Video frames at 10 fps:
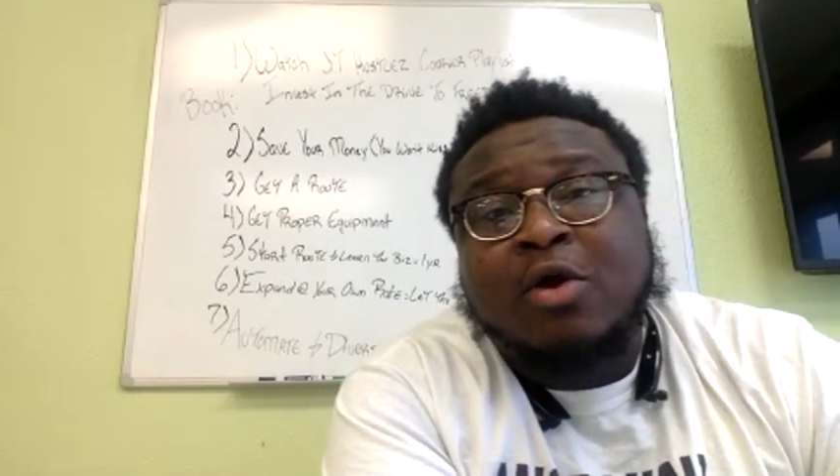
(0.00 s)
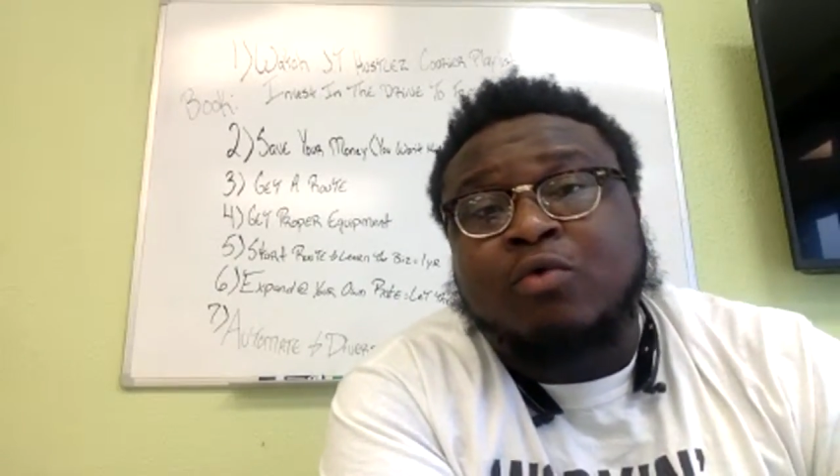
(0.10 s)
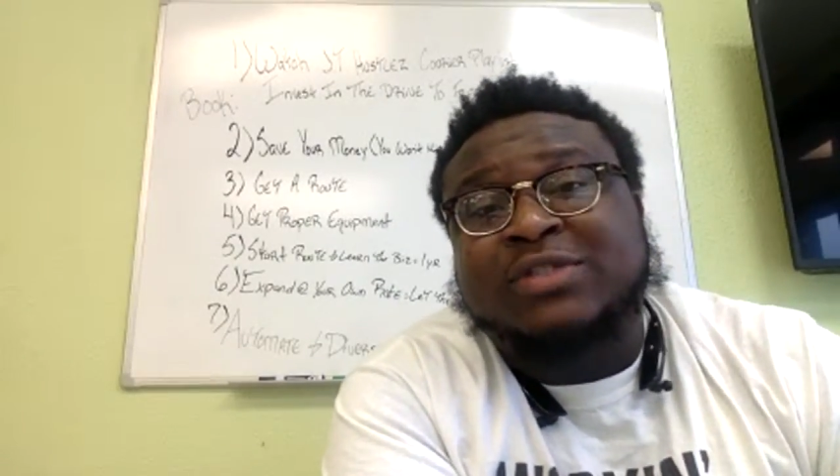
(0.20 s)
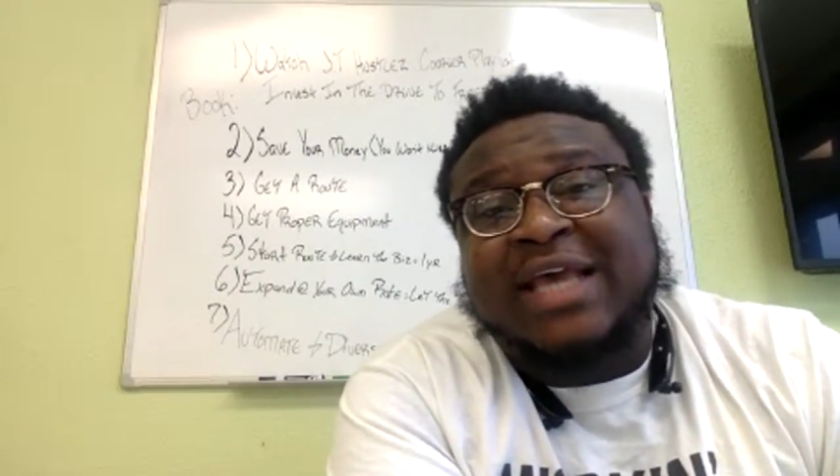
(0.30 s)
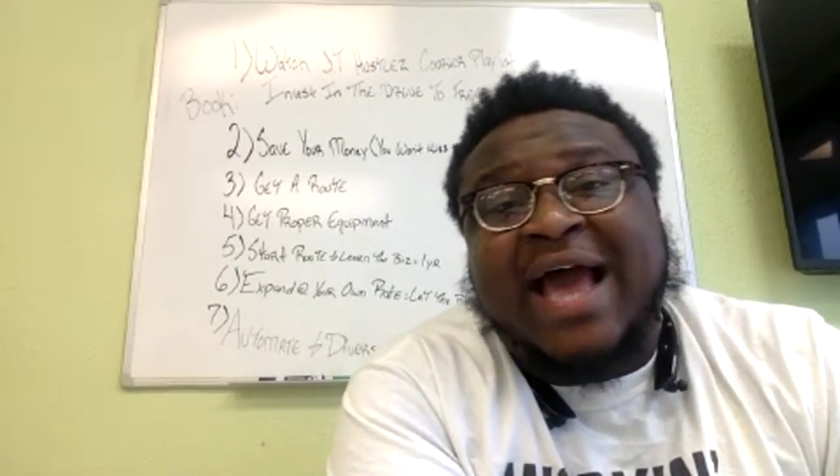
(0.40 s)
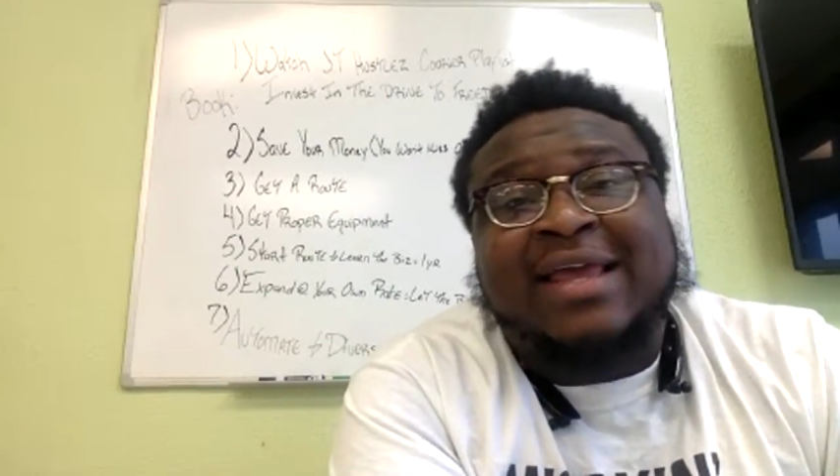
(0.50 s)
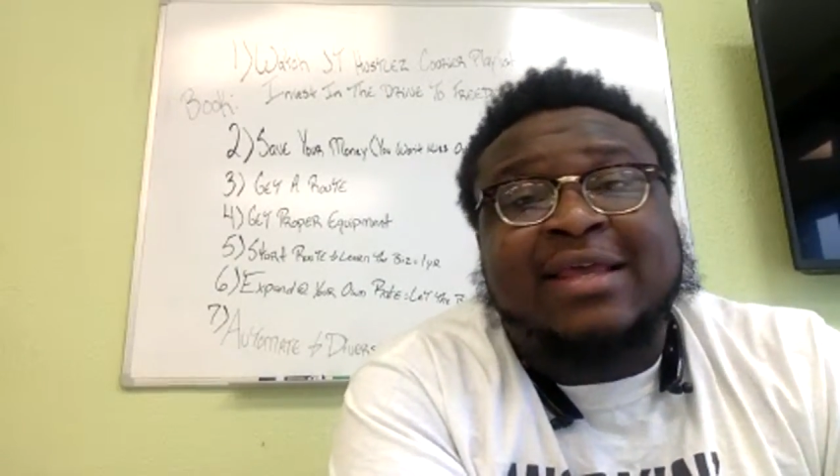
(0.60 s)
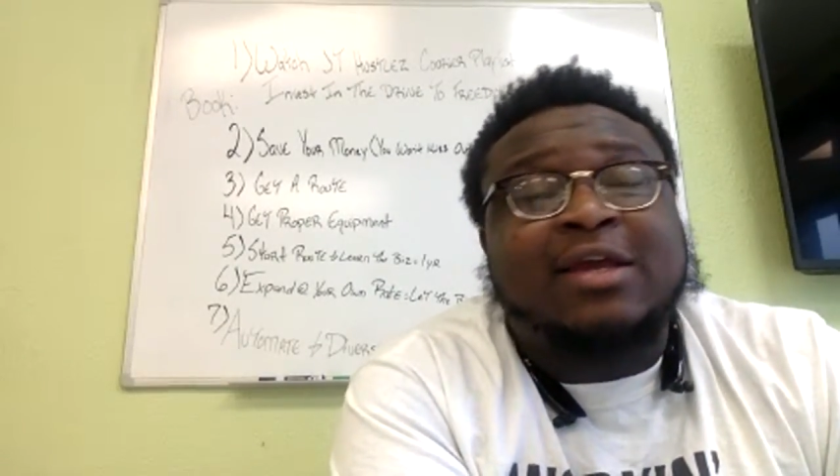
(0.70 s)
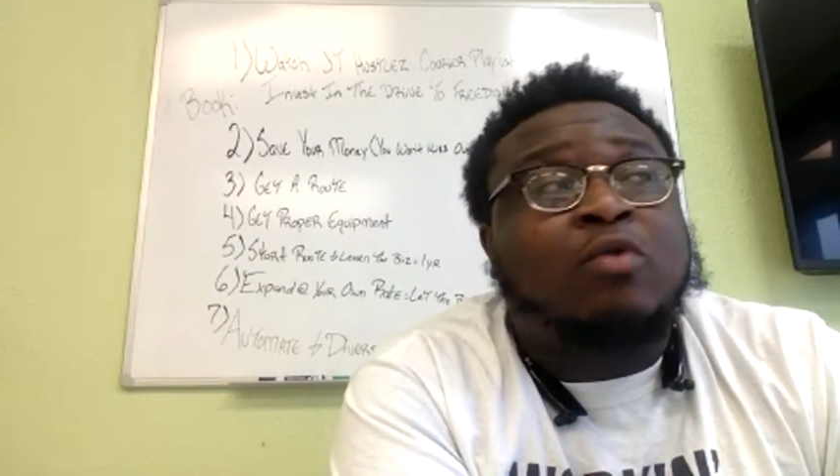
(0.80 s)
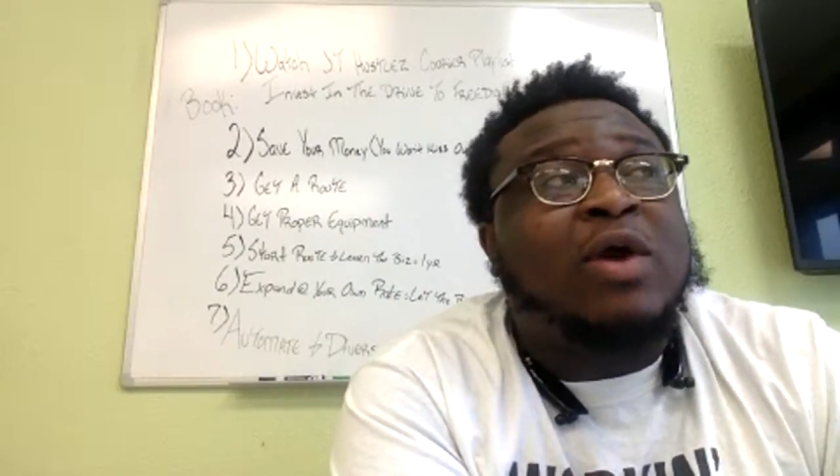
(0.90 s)
will say I can
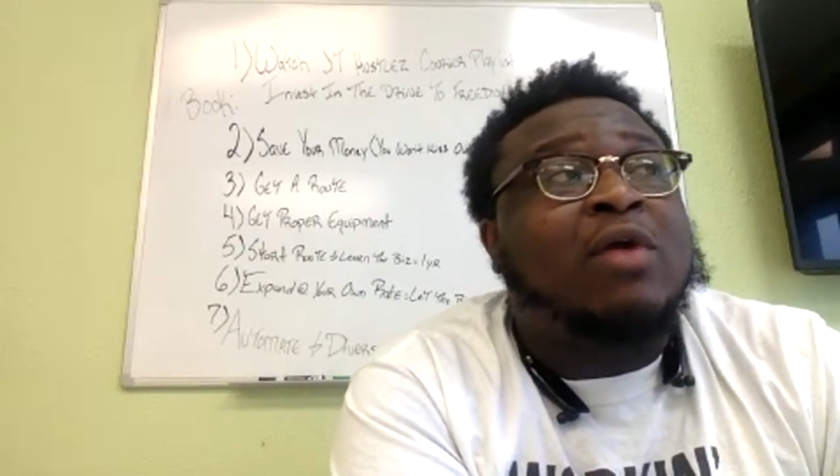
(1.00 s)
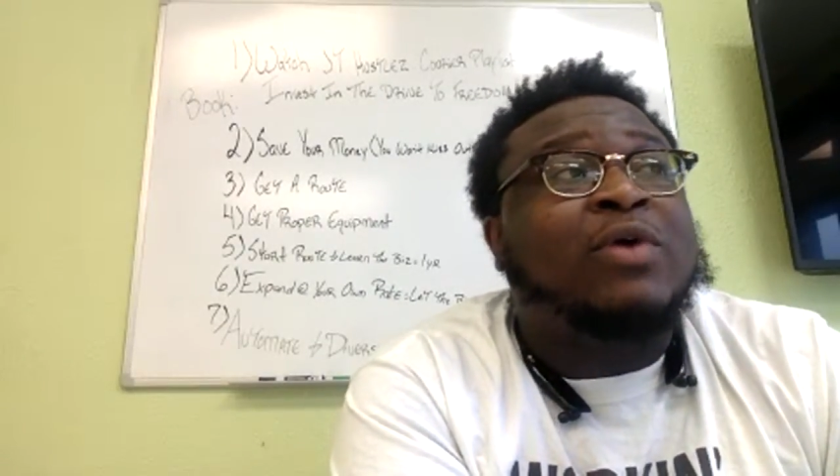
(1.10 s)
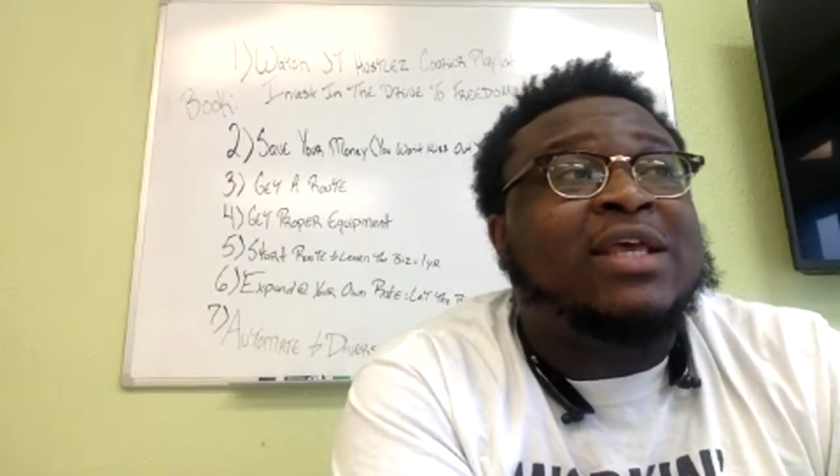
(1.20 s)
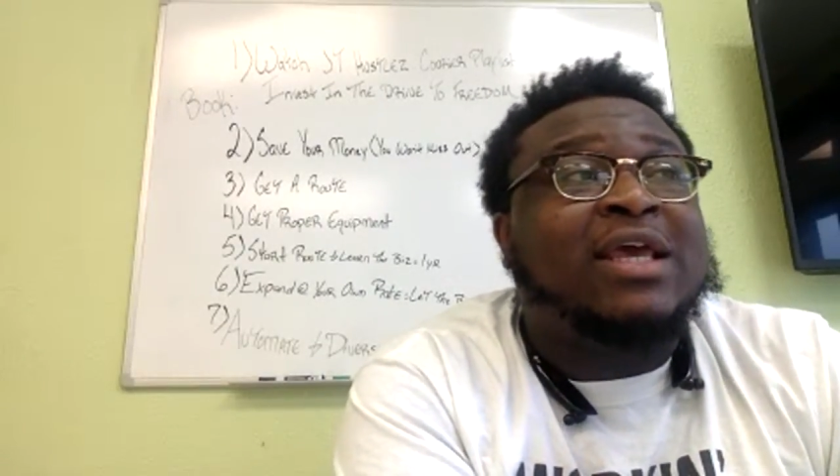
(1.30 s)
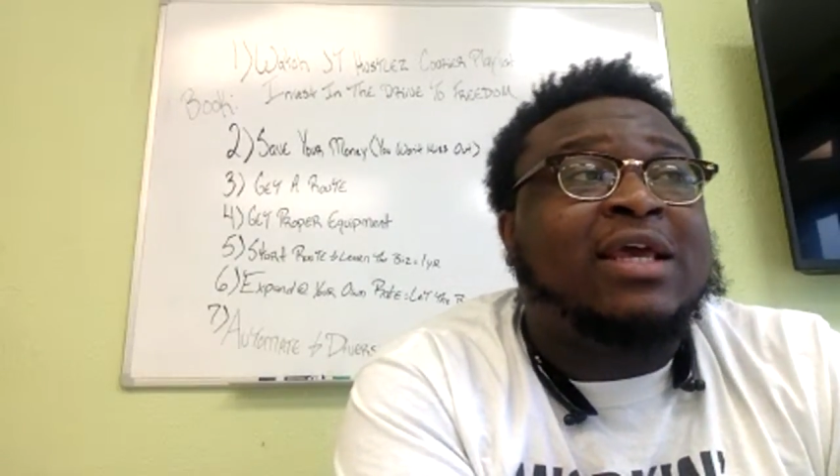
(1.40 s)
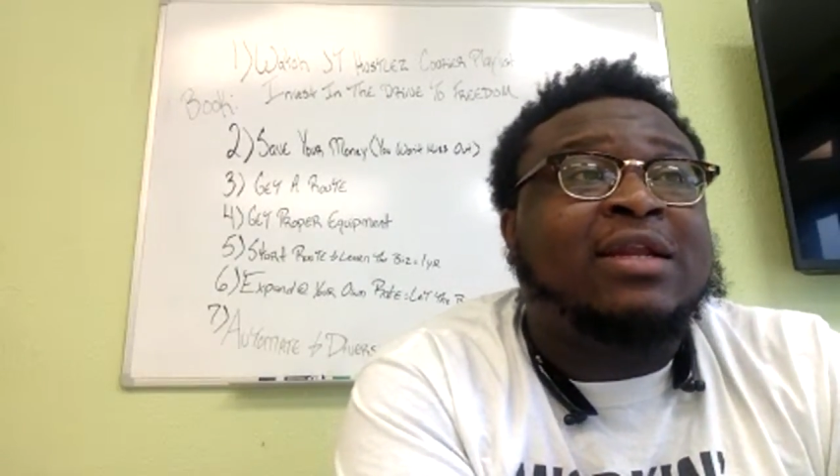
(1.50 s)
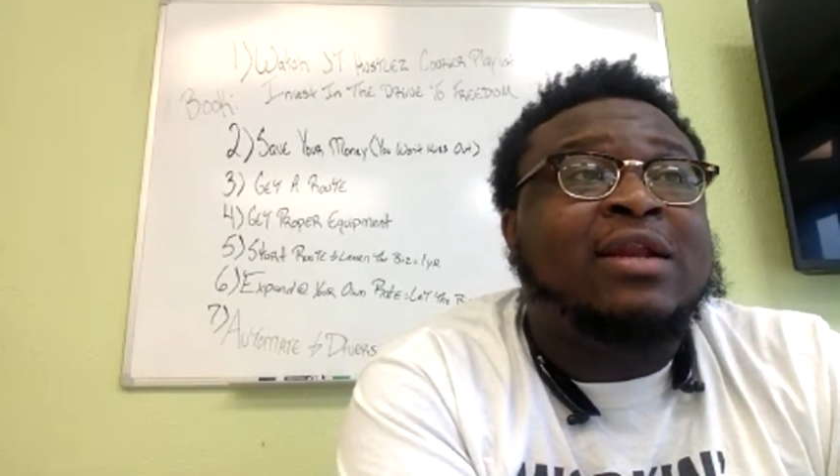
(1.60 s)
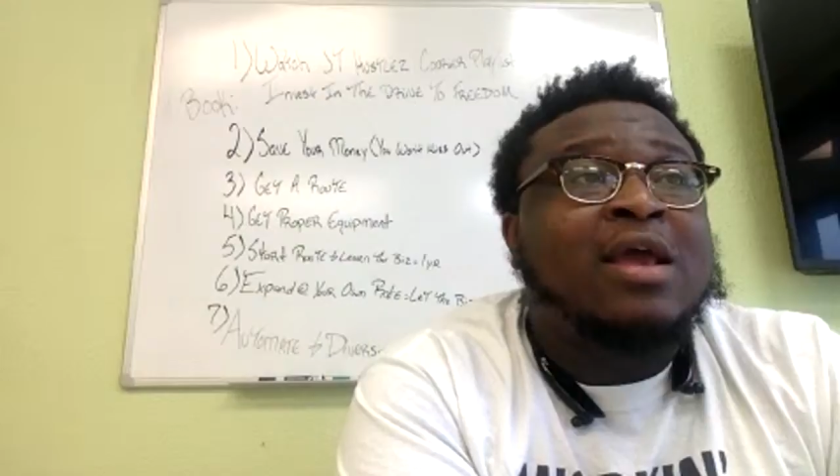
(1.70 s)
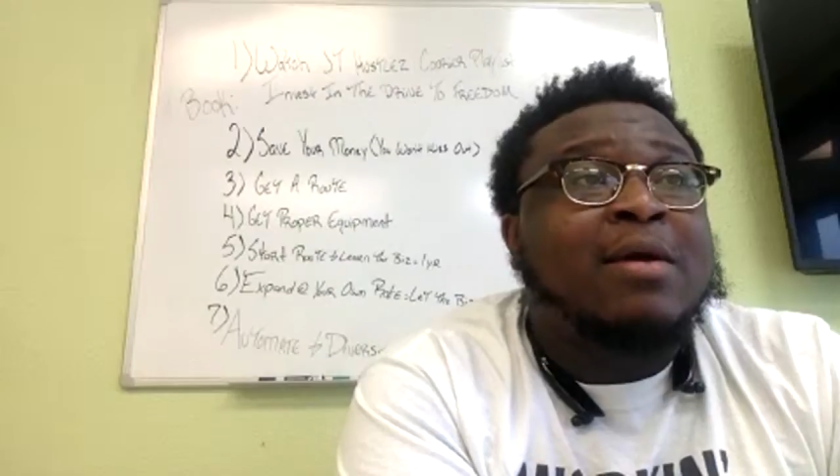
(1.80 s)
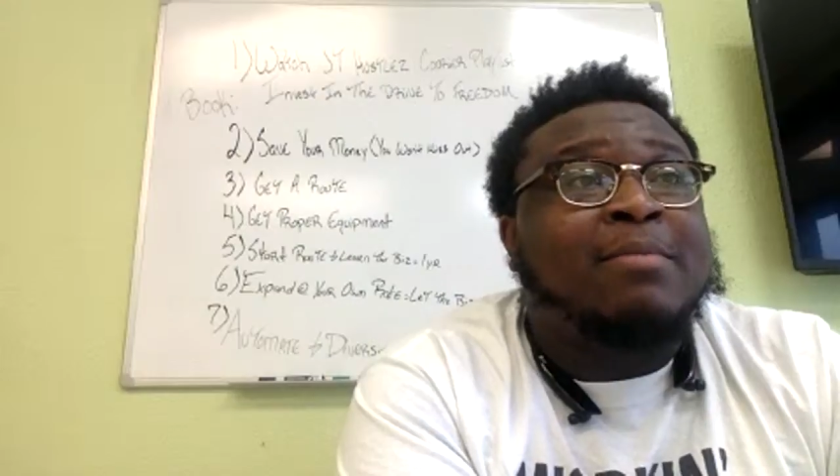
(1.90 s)
get away with getting
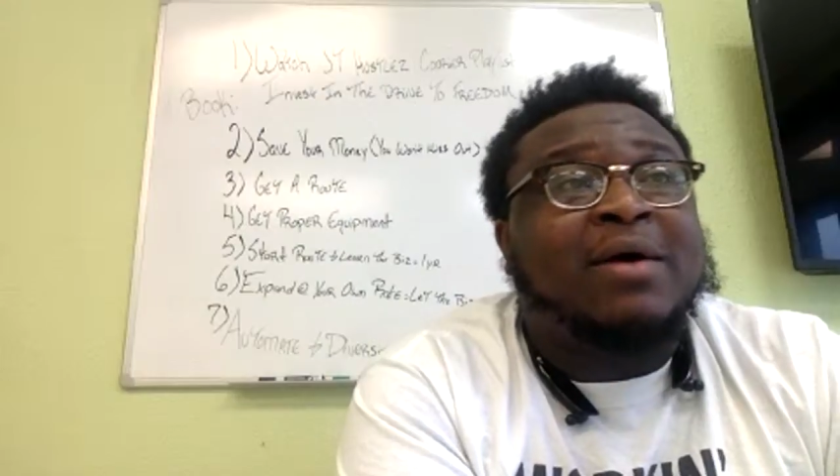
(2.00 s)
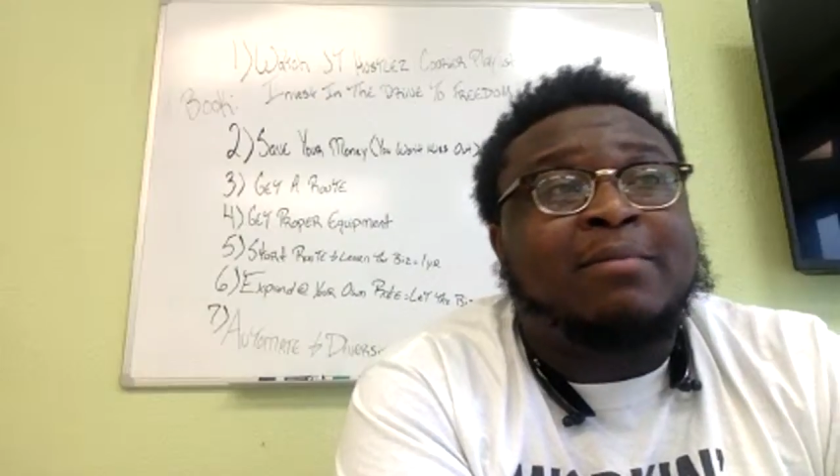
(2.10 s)
my,